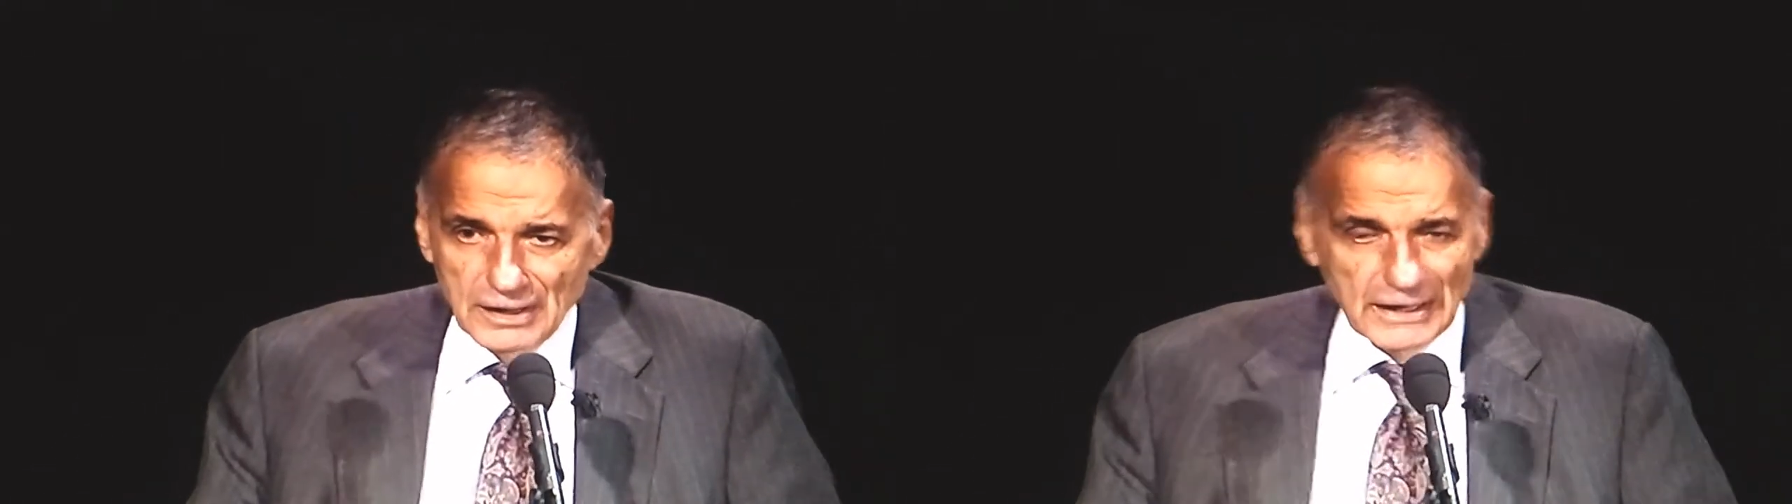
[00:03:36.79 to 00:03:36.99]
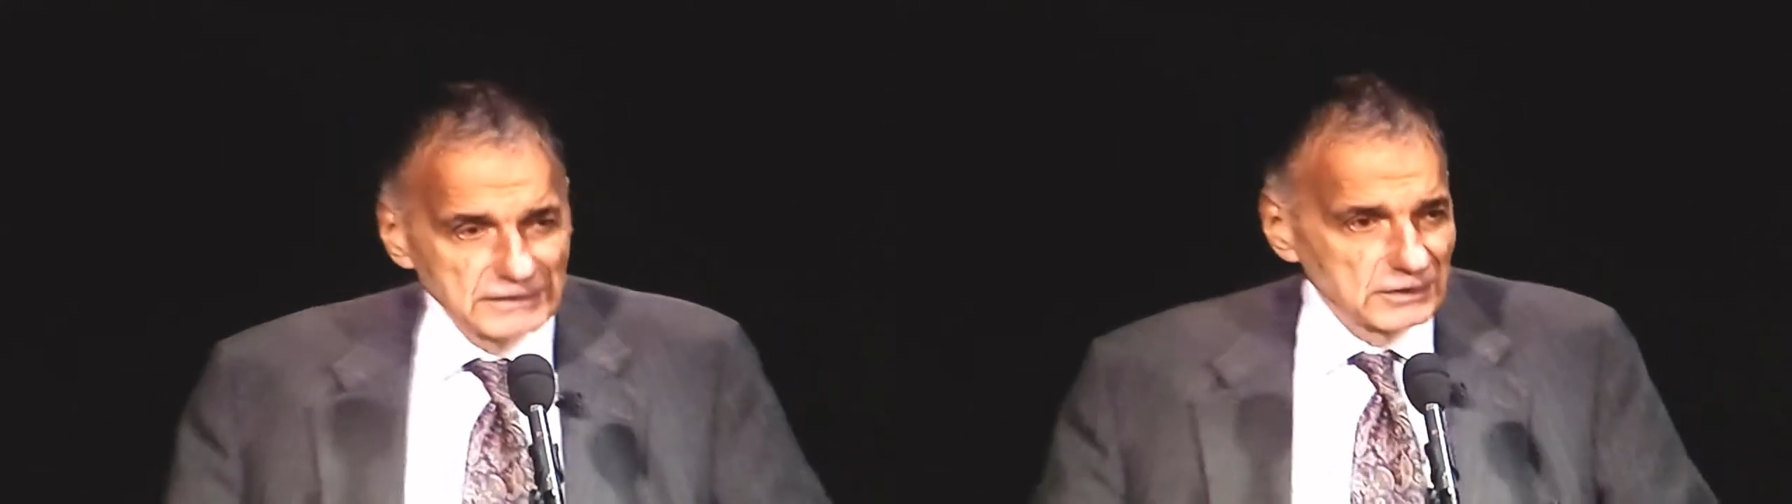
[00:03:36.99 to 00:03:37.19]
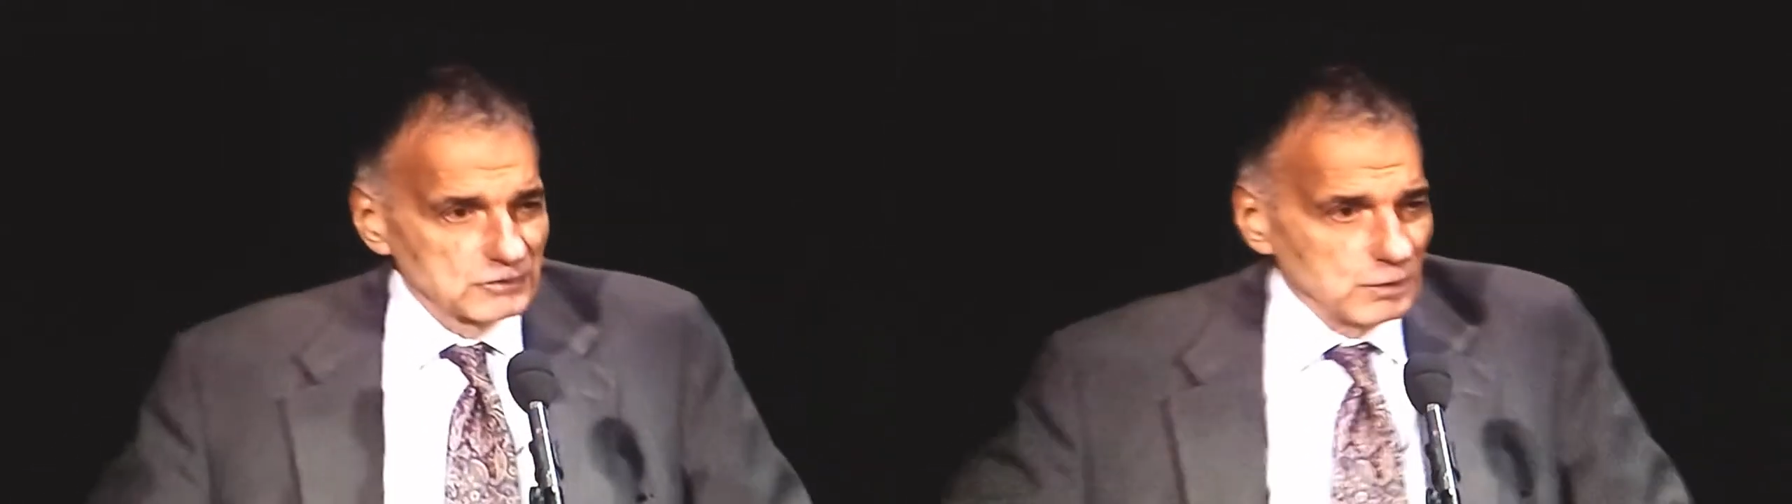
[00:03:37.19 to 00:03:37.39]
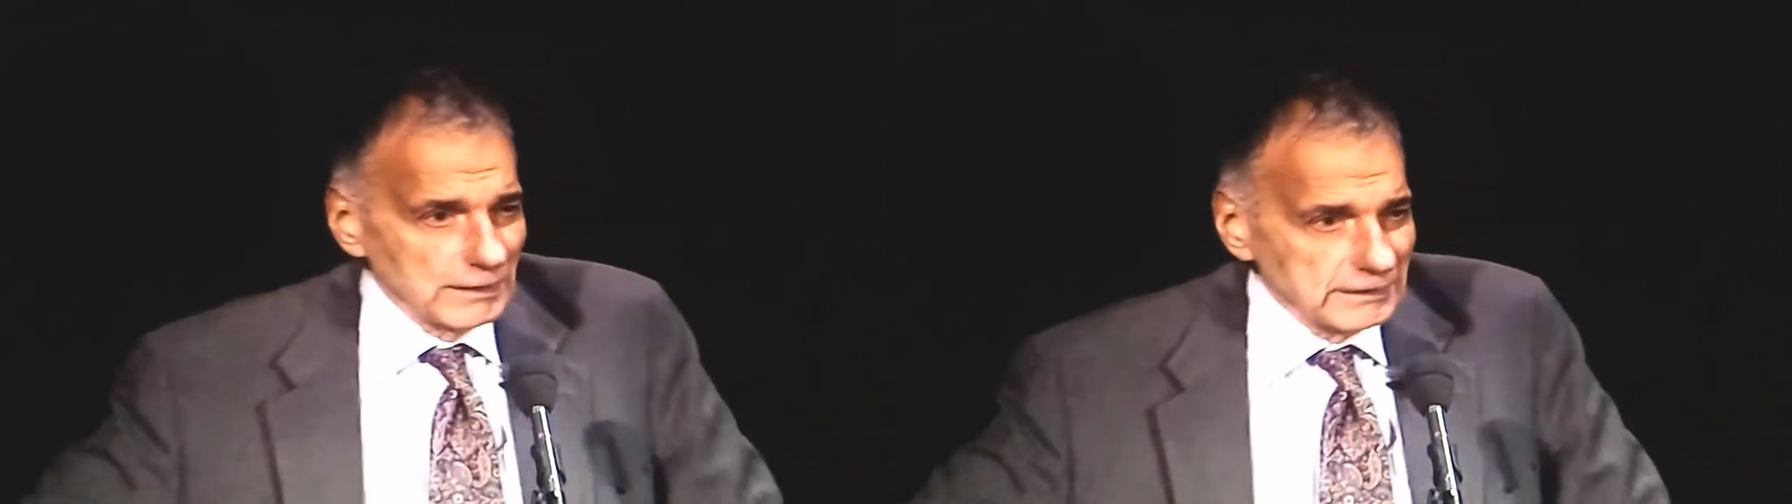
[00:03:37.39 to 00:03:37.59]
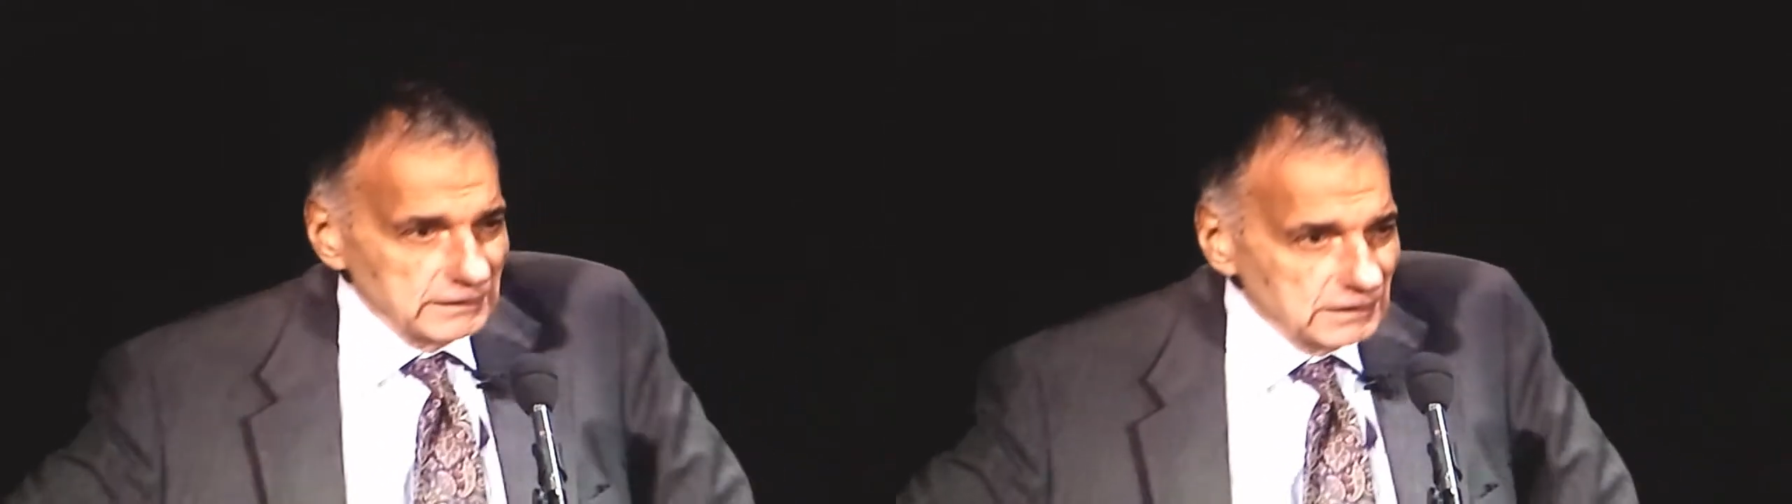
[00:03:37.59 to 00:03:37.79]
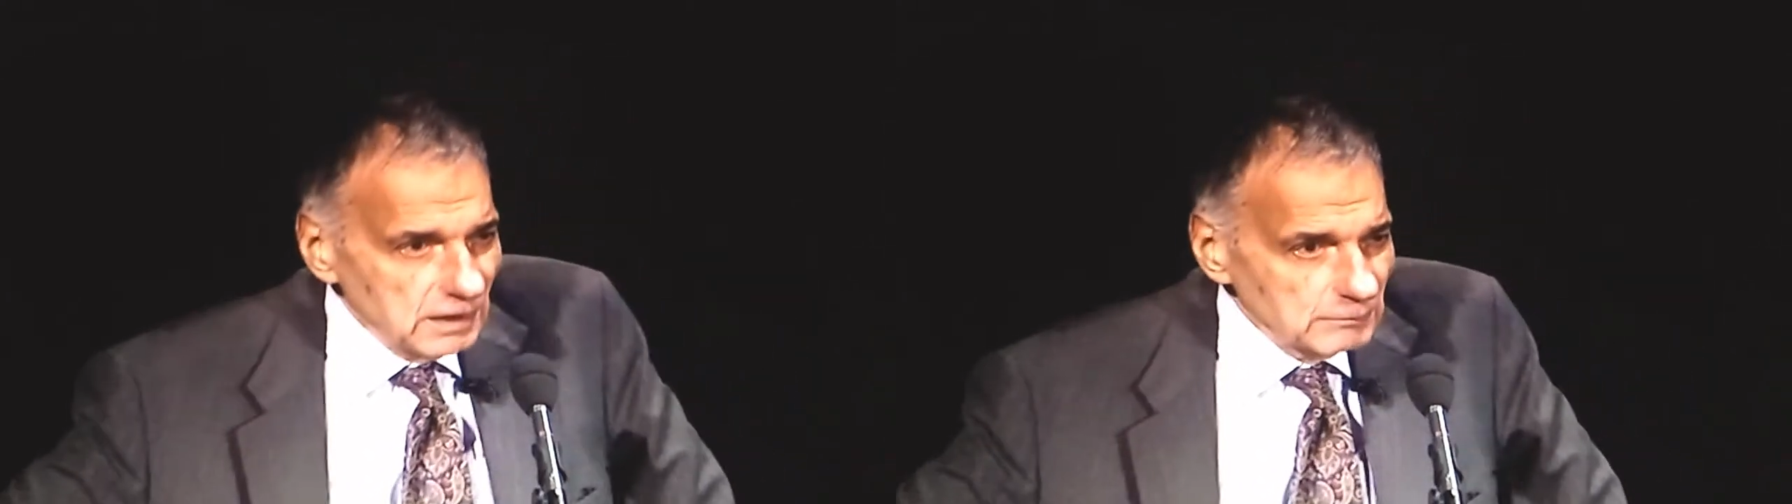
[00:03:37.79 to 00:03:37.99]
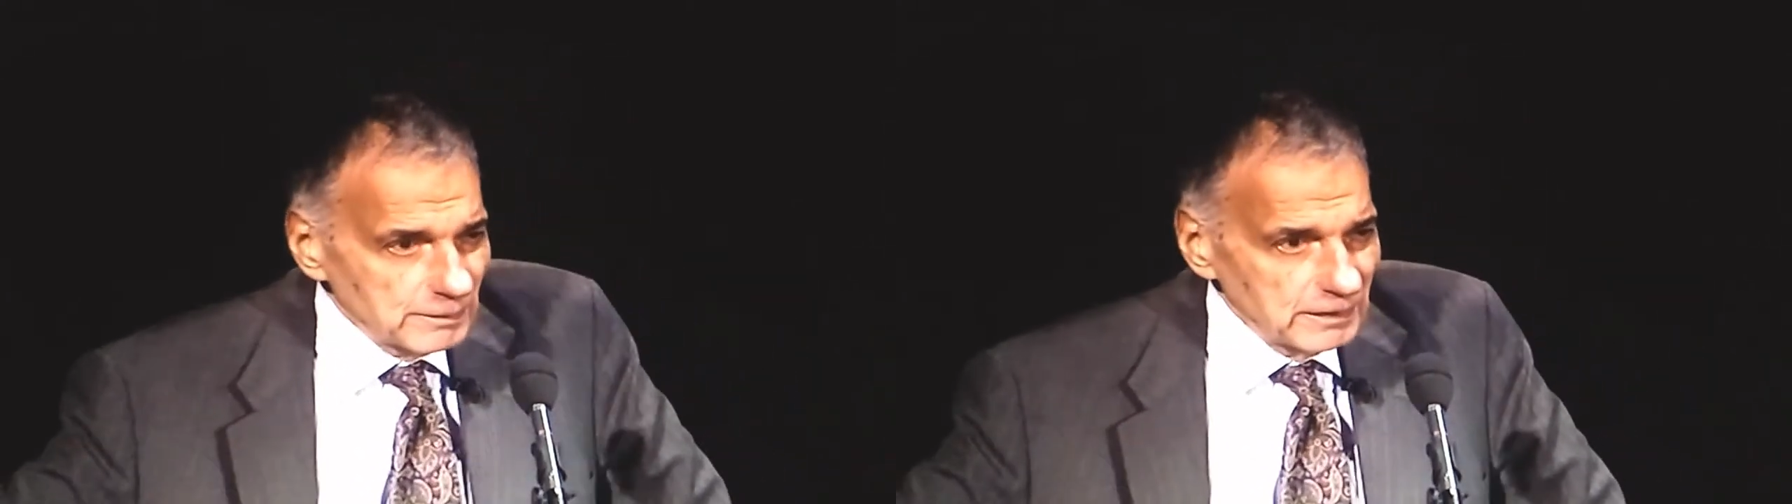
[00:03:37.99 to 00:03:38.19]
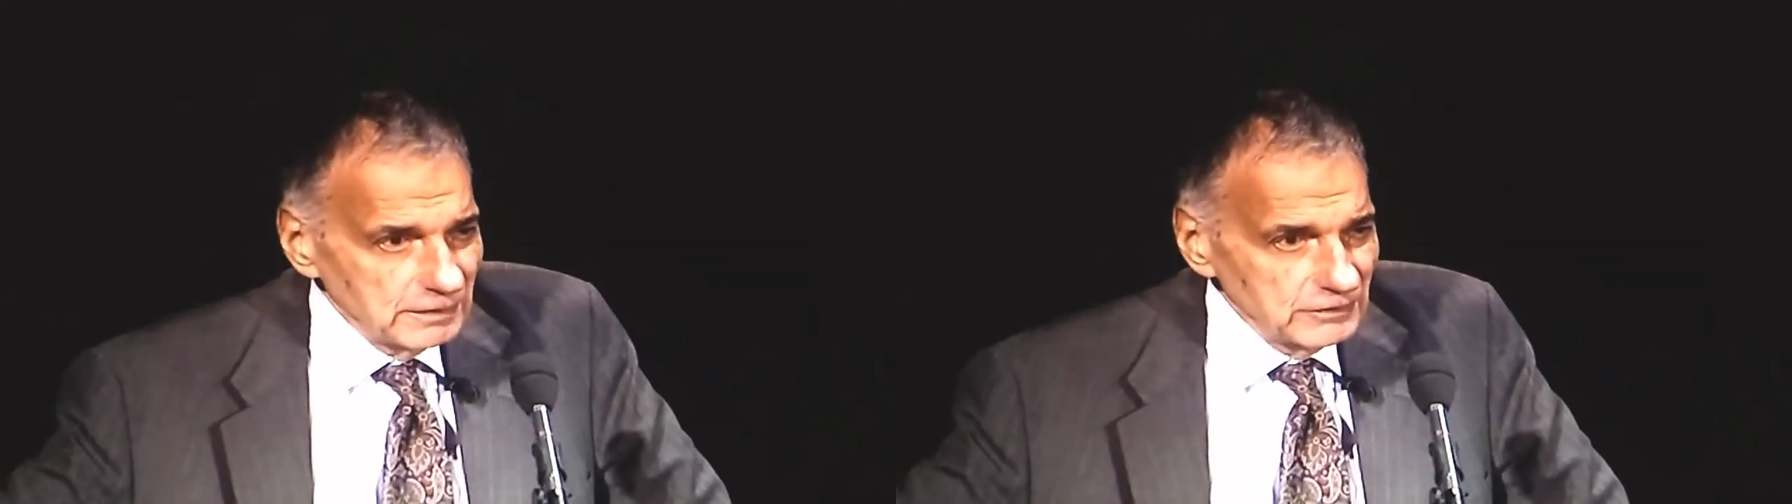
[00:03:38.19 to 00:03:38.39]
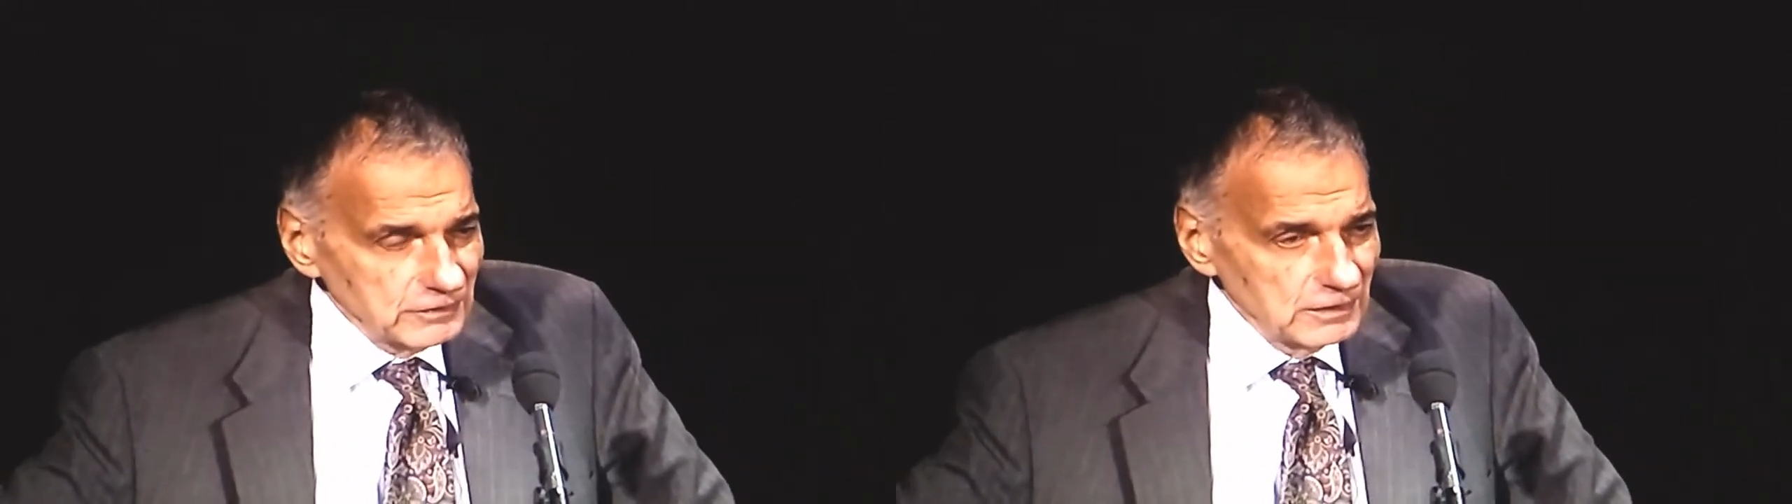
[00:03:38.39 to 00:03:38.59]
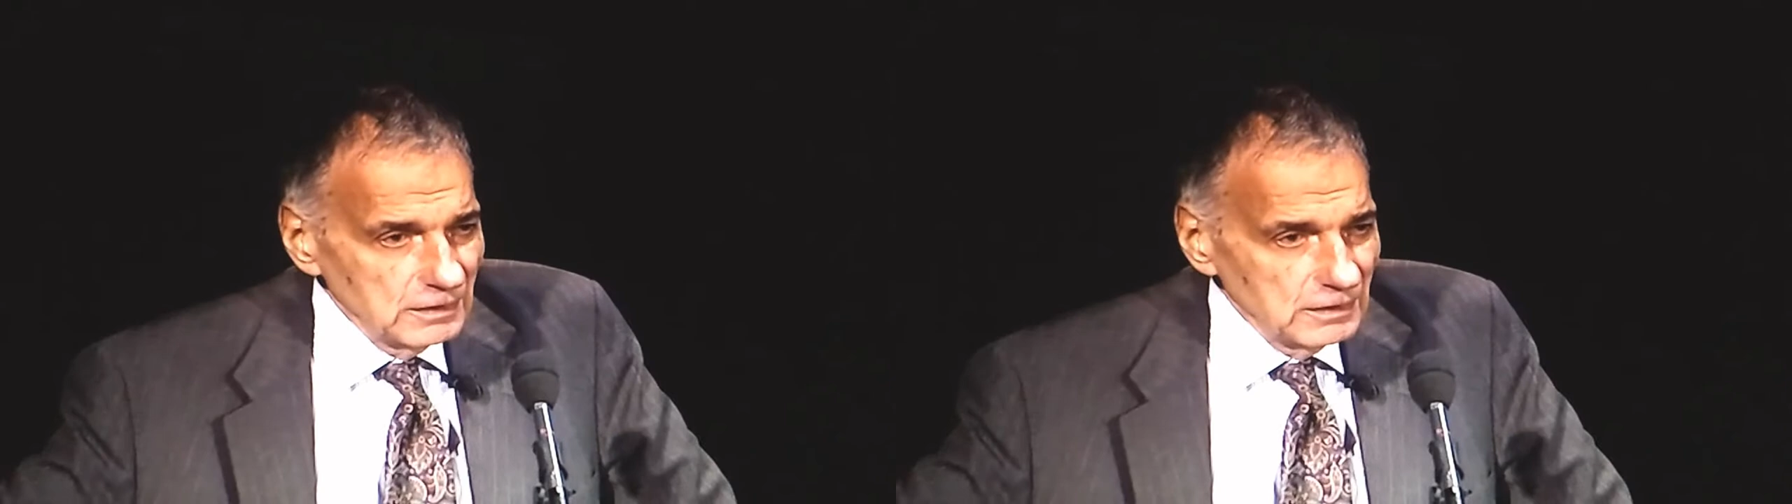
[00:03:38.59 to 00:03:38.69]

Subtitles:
and the trucking companies